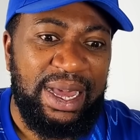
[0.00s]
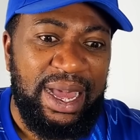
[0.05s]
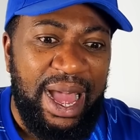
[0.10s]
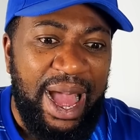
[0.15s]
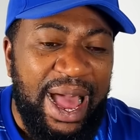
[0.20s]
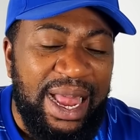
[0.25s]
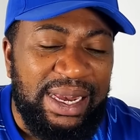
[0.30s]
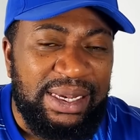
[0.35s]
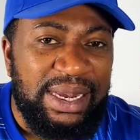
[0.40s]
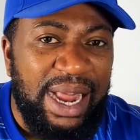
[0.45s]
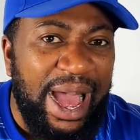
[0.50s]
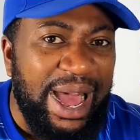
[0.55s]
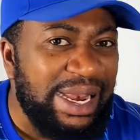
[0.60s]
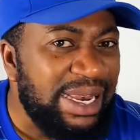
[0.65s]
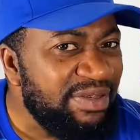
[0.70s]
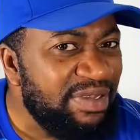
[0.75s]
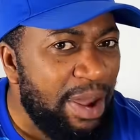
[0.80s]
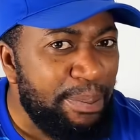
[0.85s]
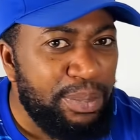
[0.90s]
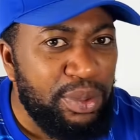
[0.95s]
And are
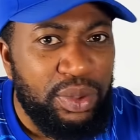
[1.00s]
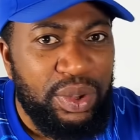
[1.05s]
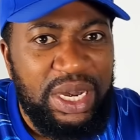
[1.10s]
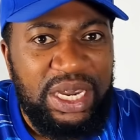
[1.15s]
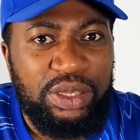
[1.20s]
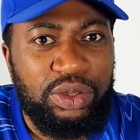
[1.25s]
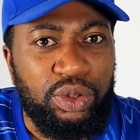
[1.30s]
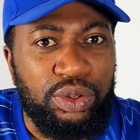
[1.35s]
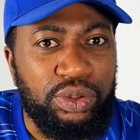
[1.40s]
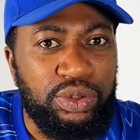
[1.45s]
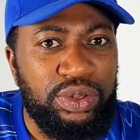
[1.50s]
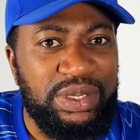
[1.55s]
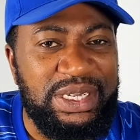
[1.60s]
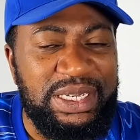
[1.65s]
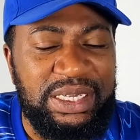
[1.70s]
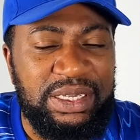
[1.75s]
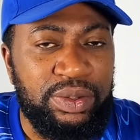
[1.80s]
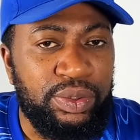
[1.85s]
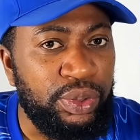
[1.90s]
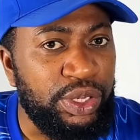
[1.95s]
Liverpool willing to do
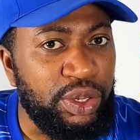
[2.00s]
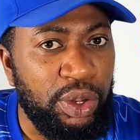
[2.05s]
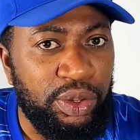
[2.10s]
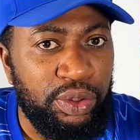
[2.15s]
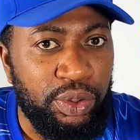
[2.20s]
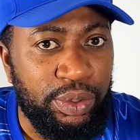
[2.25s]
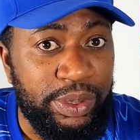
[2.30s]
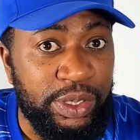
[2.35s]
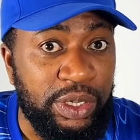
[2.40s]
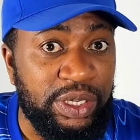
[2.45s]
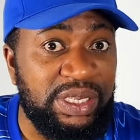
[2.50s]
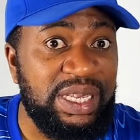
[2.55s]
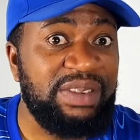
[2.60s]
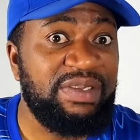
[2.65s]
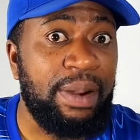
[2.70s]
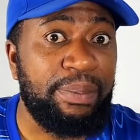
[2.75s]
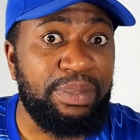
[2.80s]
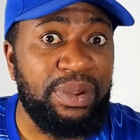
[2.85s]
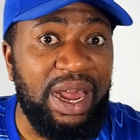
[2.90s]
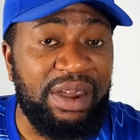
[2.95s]
this? We don't know, because
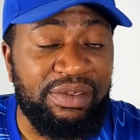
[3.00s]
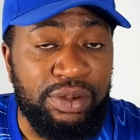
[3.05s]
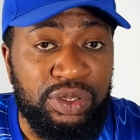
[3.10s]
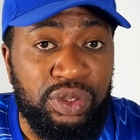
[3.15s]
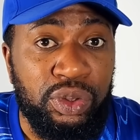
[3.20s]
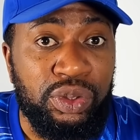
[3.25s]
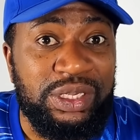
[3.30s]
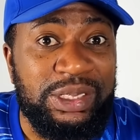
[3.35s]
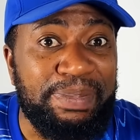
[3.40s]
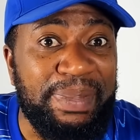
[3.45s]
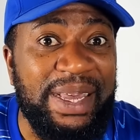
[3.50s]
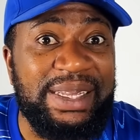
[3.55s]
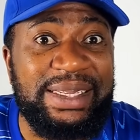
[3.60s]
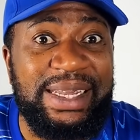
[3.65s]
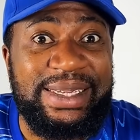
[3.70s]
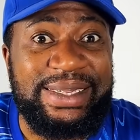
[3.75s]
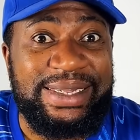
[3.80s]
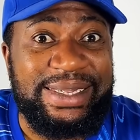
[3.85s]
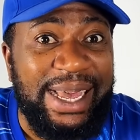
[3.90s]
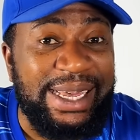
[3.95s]
Liverpool have also spent
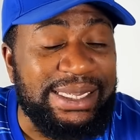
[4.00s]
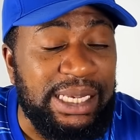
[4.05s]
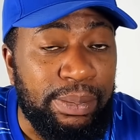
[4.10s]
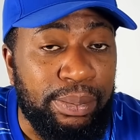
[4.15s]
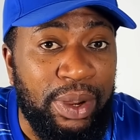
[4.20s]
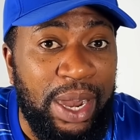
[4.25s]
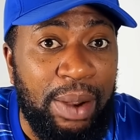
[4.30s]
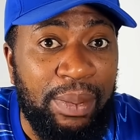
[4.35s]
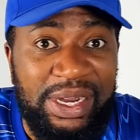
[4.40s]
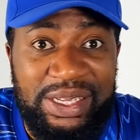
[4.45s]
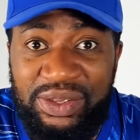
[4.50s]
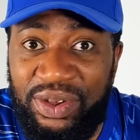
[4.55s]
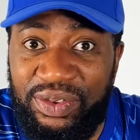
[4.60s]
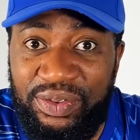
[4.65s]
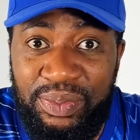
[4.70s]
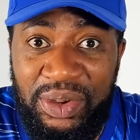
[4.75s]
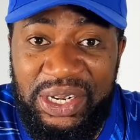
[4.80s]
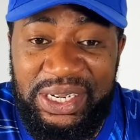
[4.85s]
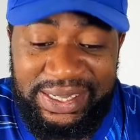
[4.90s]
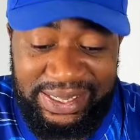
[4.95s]
a sizable amount of
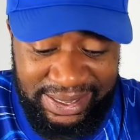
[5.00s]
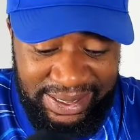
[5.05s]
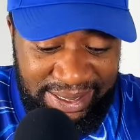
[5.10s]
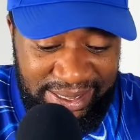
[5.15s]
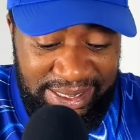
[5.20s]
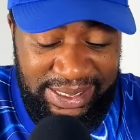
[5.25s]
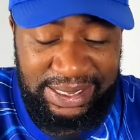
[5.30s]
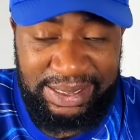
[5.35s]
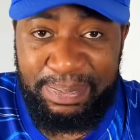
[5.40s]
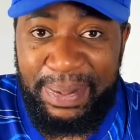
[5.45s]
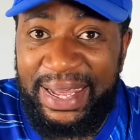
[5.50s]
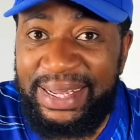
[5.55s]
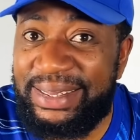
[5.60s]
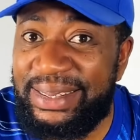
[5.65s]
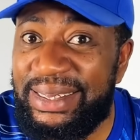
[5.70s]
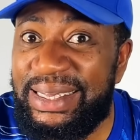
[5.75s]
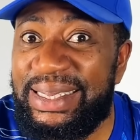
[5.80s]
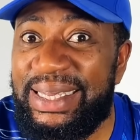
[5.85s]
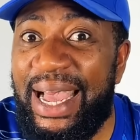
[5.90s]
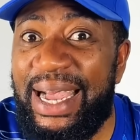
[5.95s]
money. Spent
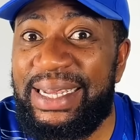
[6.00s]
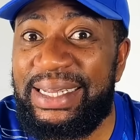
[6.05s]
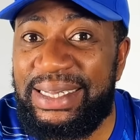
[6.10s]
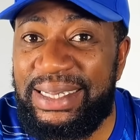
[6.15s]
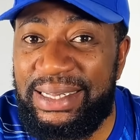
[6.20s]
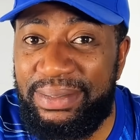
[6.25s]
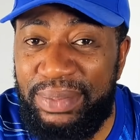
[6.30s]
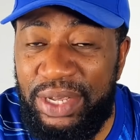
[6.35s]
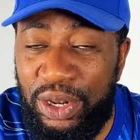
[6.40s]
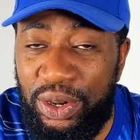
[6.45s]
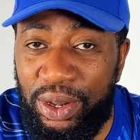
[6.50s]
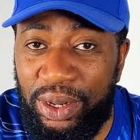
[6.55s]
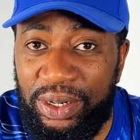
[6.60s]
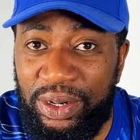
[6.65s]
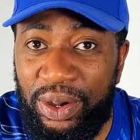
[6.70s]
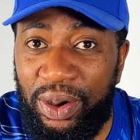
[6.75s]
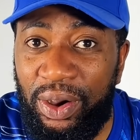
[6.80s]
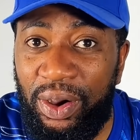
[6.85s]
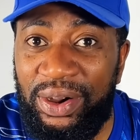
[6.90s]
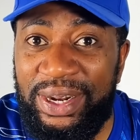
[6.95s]
90 million
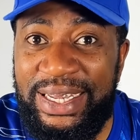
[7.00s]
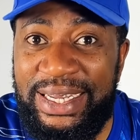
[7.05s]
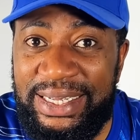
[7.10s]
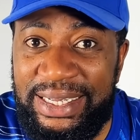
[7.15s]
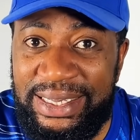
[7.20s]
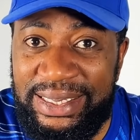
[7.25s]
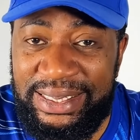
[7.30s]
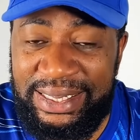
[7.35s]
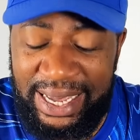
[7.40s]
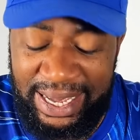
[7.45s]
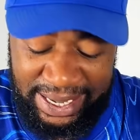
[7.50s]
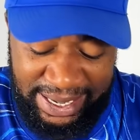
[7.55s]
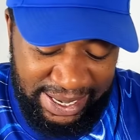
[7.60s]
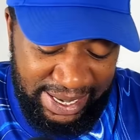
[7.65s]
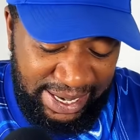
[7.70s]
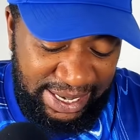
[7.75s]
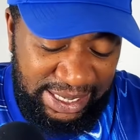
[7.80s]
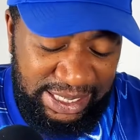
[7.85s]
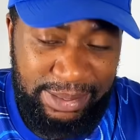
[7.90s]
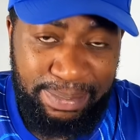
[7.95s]
on Ekitike.
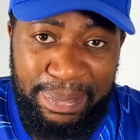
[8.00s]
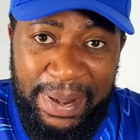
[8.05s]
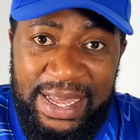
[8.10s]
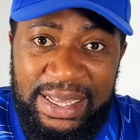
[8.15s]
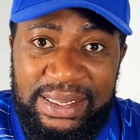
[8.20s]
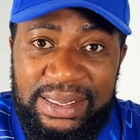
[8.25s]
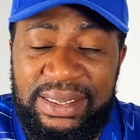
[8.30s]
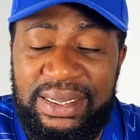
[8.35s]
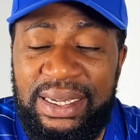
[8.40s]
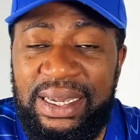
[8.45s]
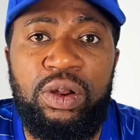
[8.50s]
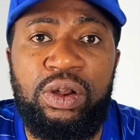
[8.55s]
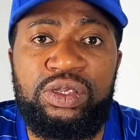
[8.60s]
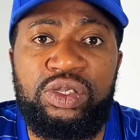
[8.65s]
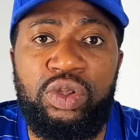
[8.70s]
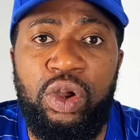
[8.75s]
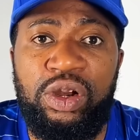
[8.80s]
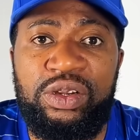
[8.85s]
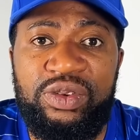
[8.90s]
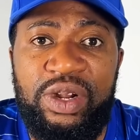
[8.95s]
Spent close
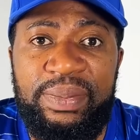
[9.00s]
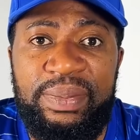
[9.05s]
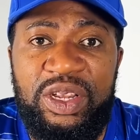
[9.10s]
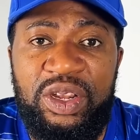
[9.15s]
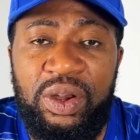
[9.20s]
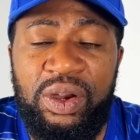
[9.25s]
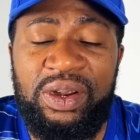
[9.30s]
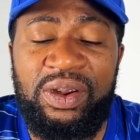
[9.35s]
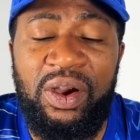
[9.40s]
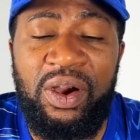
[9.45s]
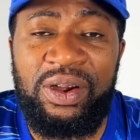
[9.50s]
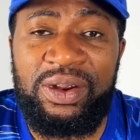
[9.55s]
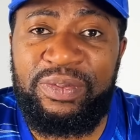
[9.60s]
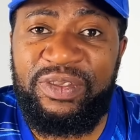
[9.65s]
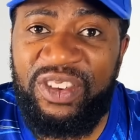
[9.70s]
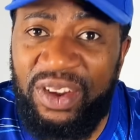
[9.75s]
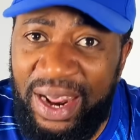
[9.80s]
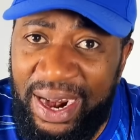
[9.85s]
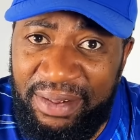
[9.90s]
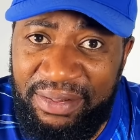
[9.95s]
to 100 million on
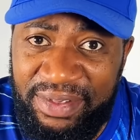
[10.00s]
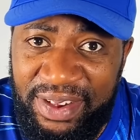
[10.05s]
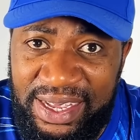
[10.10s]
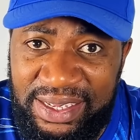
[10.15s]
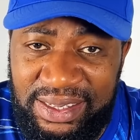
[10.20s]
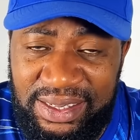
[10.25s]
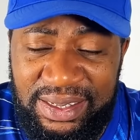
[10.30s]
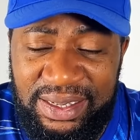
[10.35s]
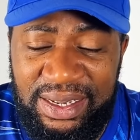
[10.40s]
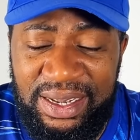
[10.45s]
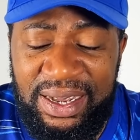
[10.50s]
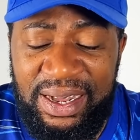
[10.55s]
Florian Wirtz.